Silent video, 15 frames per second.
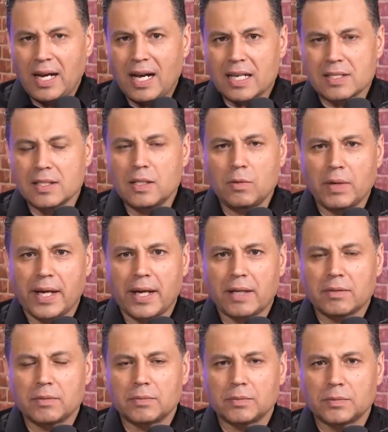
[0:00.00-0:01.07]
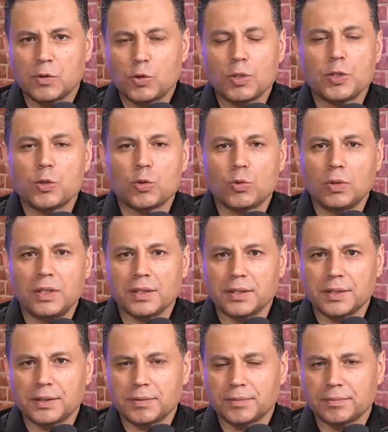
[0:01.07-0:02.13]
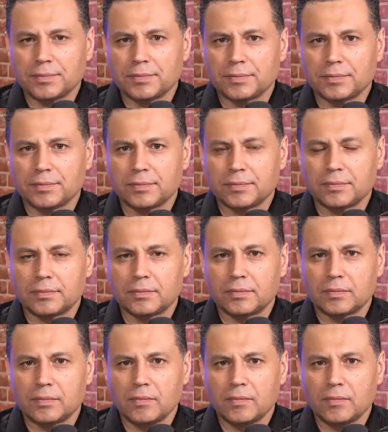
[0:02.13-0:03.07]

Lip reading: why you are like this. And the reason is